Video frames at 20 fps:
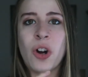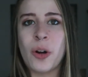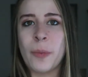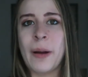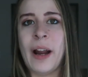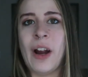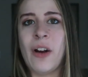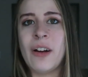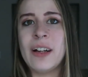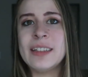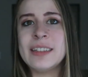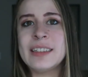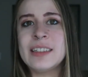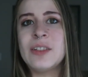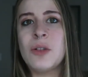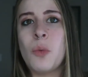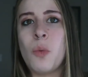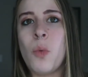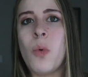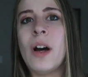her
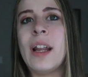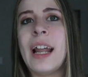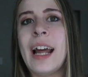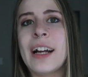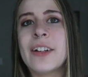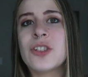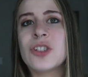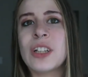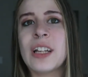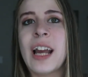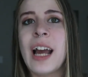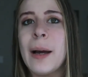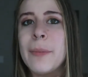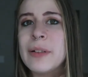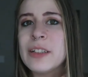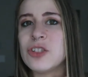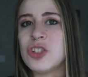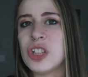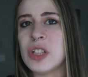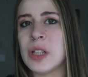parents what actually
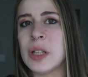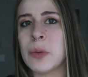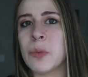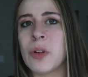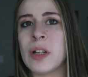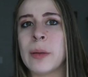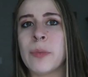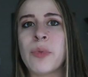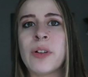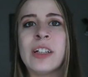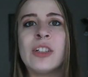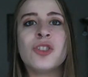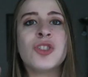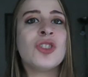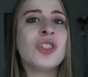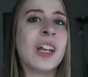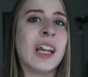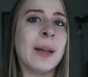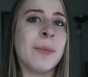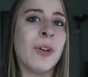happened. She didn't want to bring
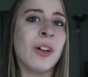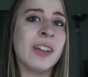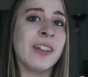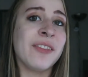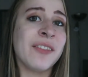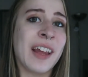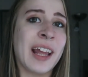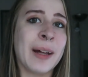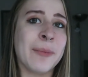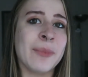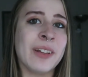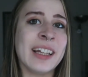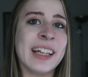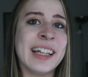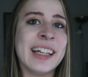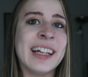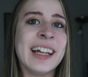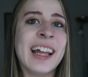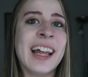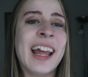shame on the
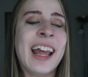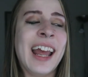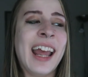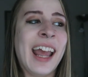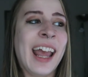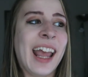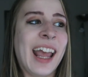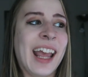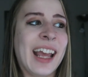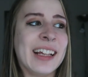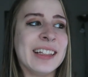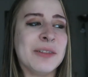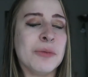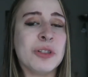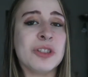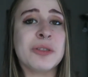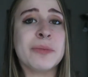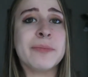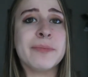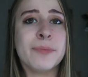family, and
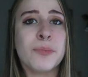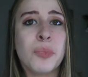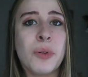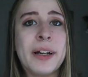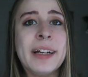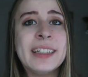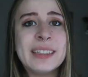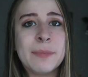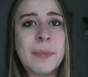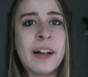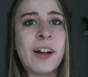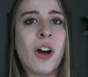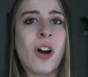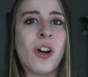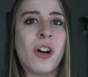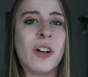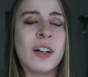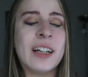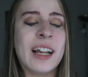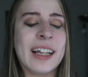which breaks my
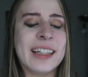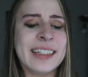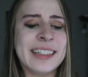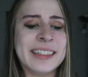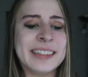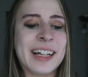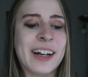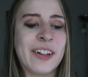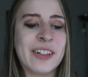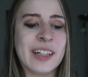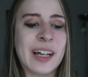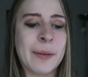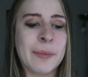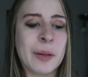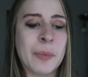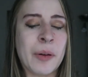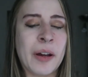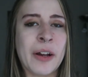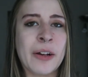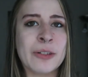heart. And the entire
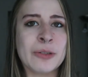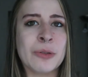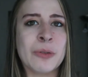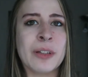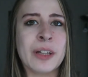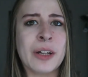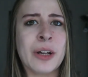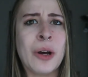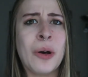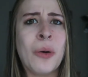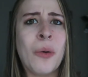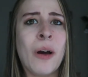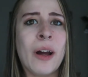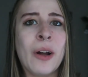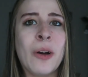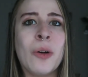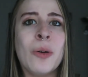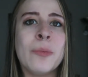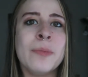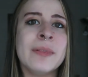time the parents were like, oh,
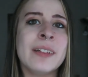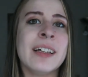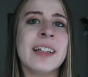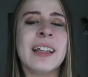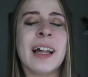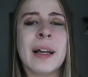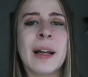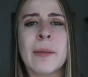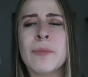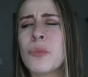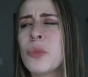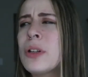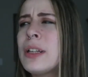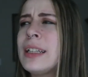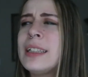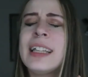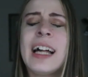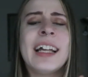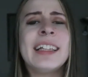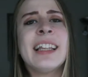I hope, like, I'm
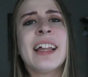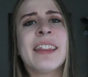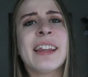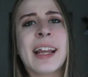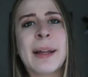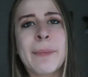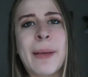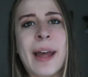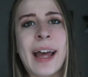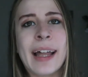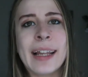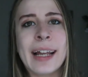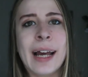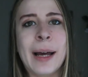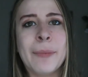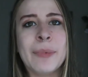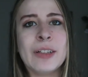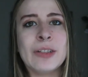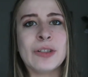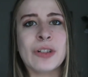really glad nothing bad
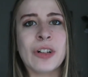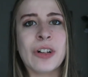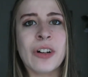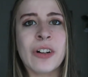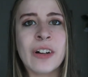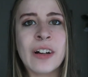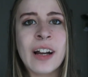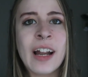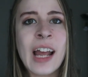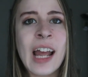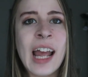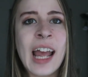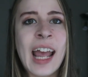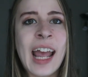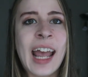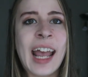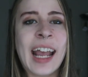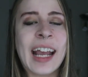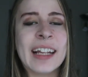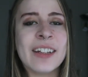happened to her
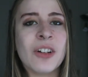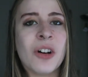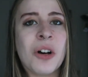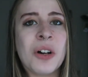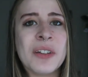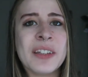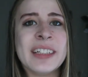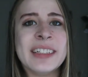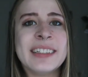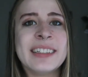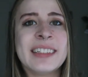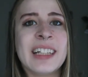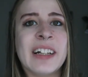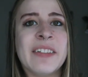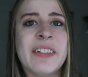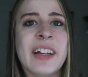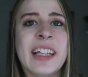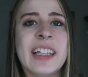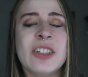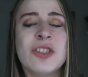and all this
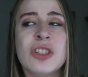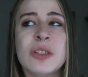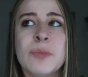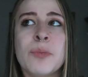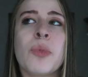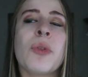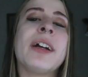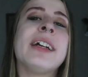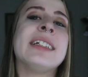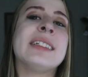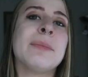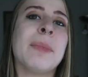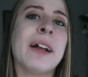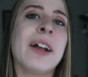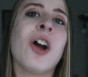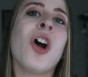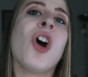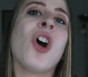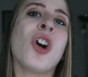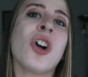stuff. And it just breaks
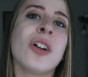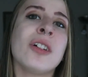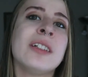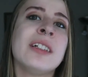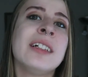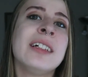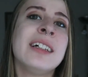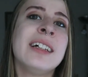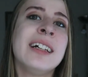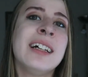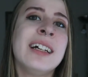my heart